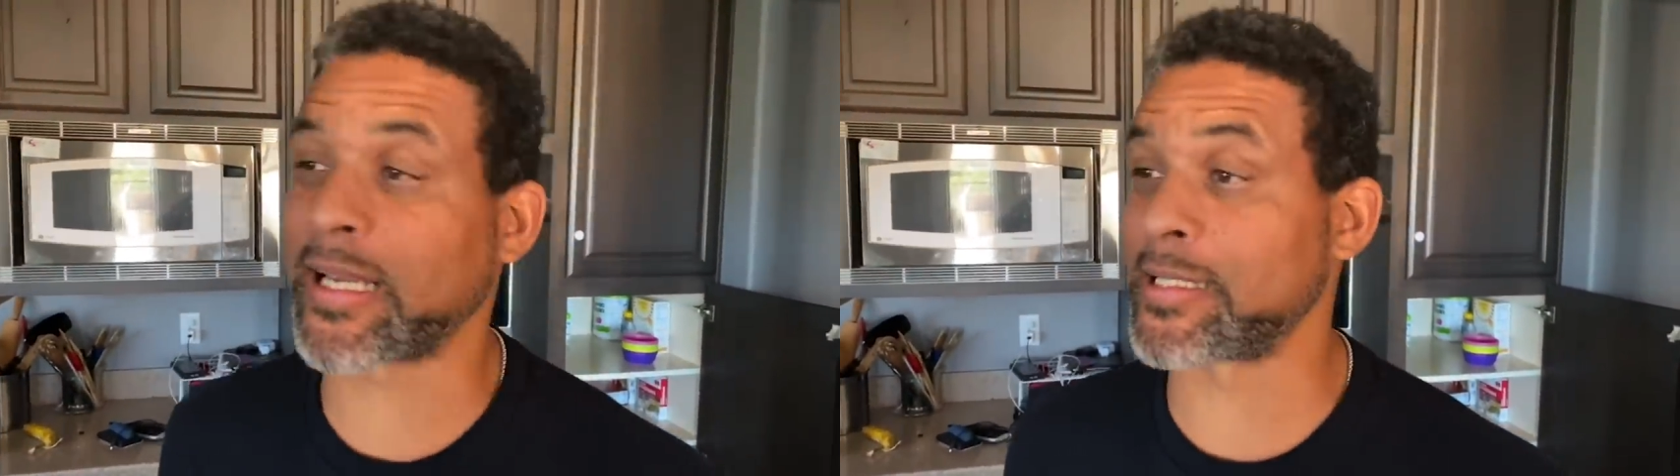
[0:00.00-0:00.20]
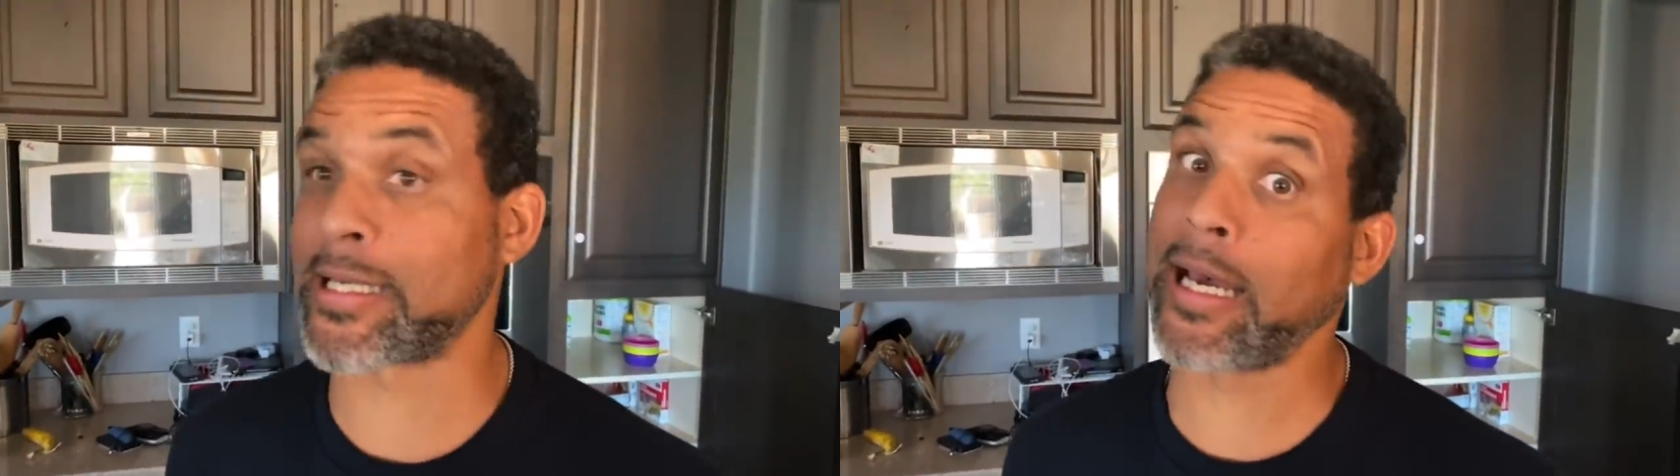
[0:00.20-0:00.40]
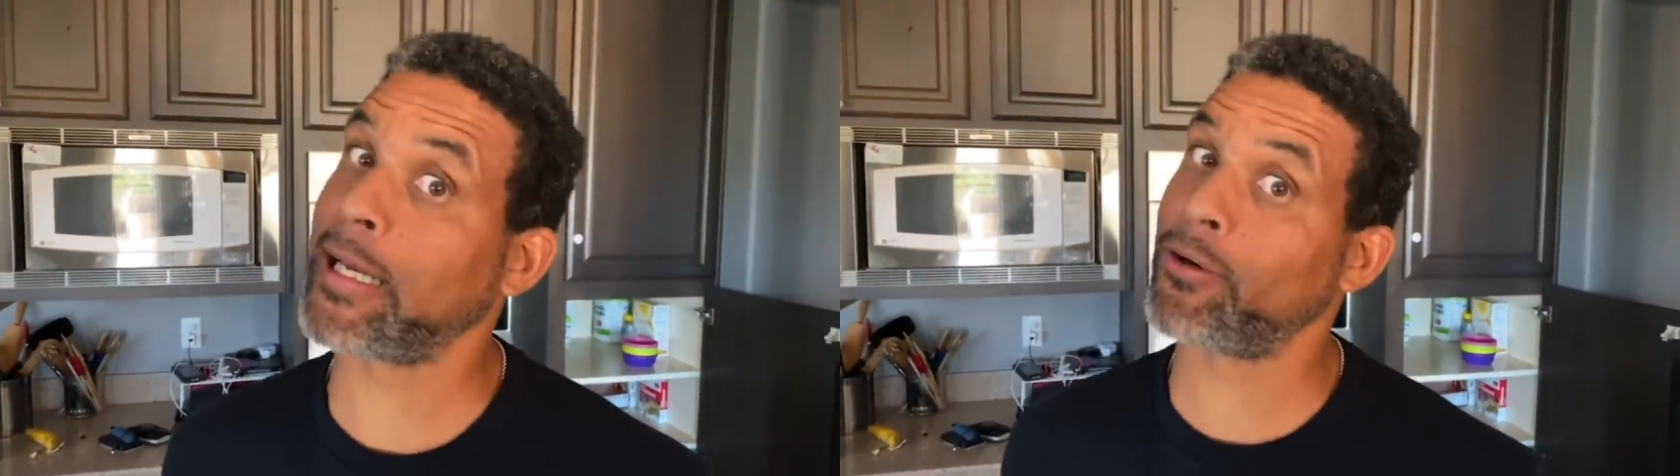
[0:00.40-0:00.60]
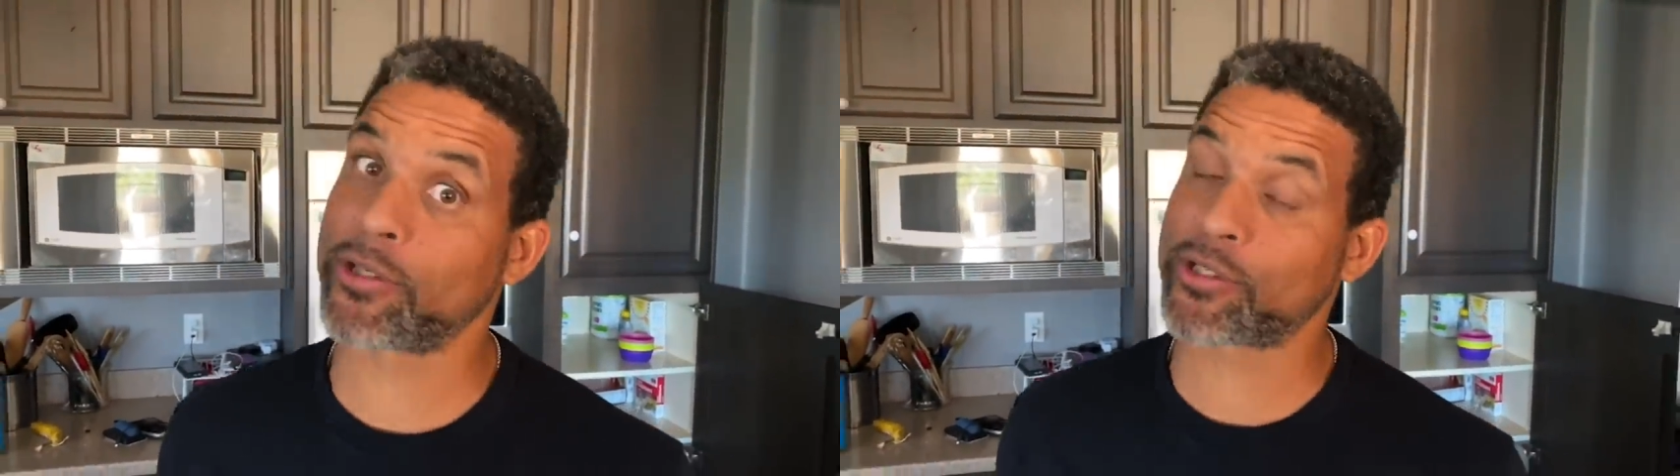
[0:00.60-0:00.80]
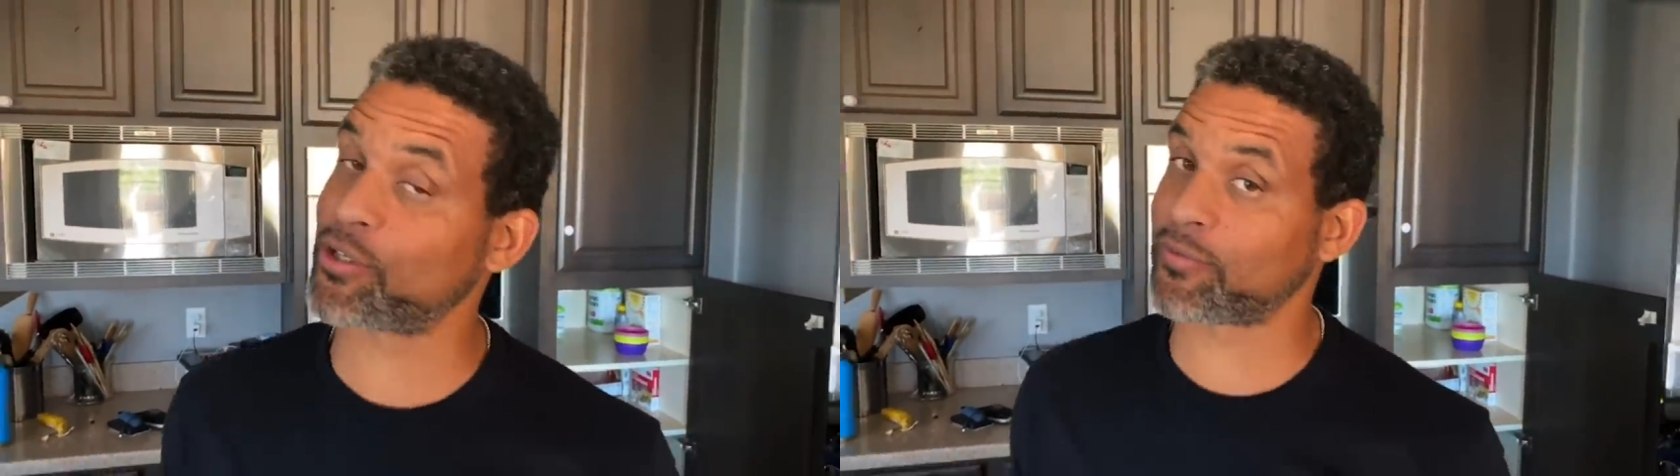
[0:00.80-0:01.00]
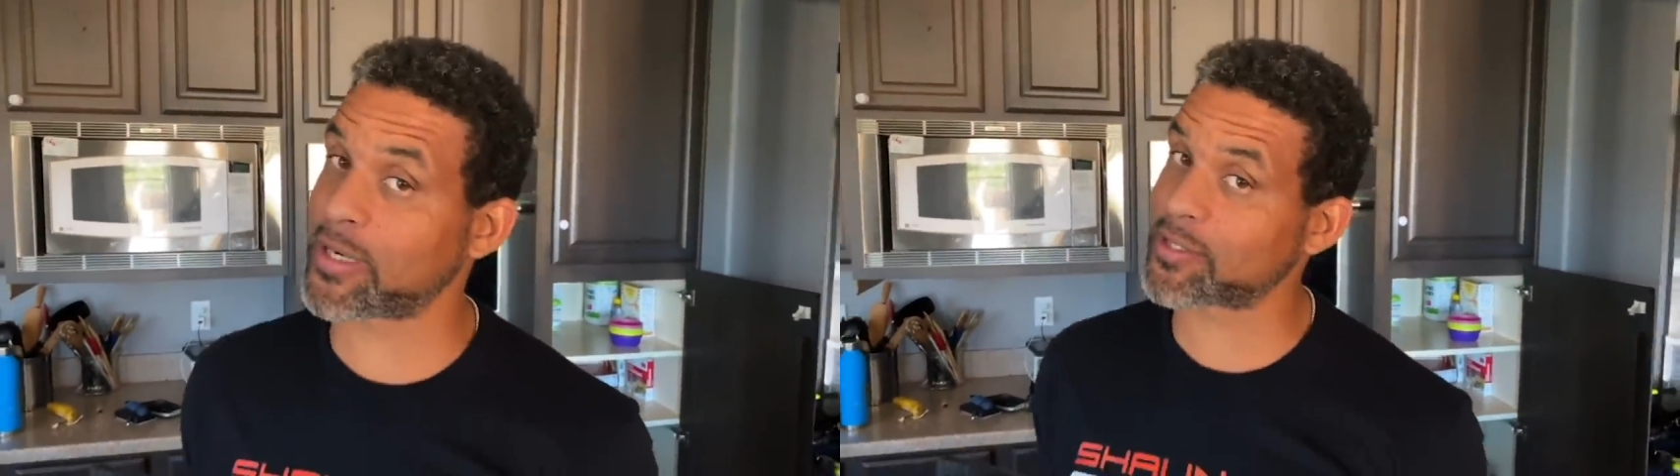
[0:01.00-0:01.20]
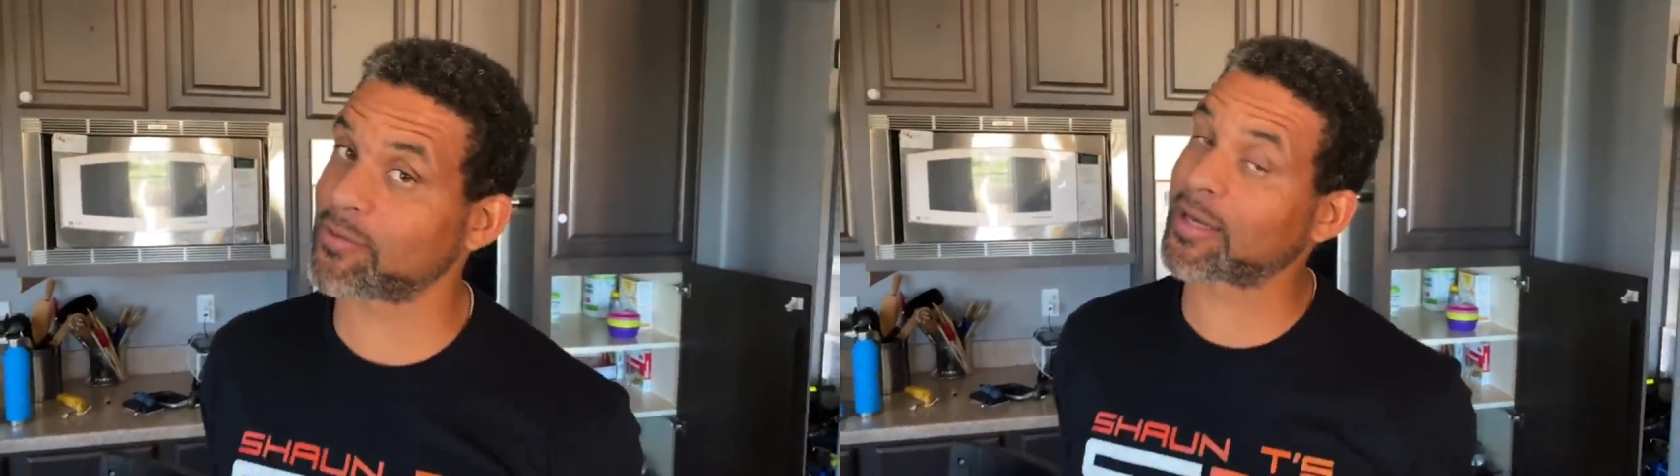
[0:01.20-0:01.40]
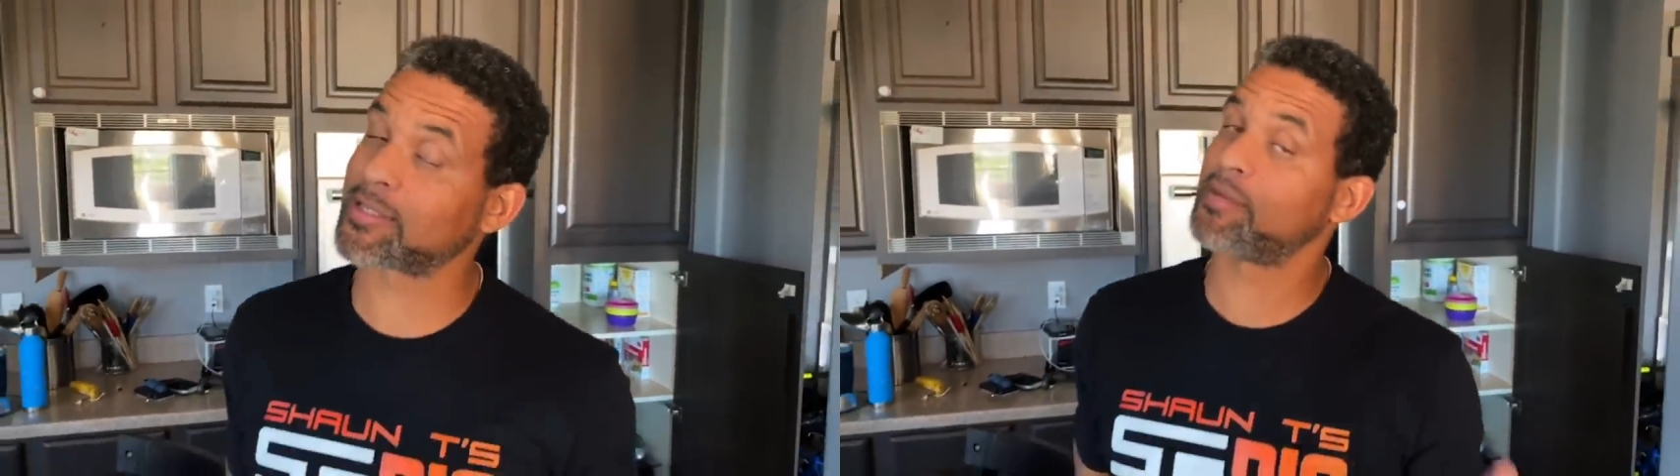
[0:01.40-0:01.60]
because I ain't going to no
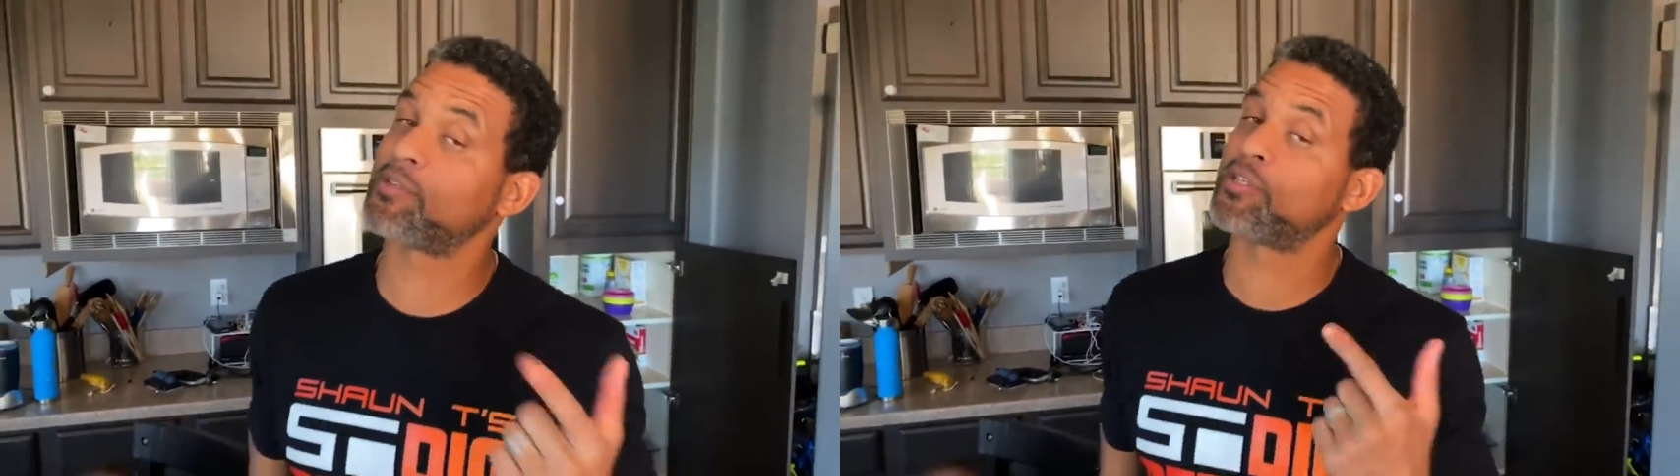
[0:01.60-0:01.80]
restaurant because I'm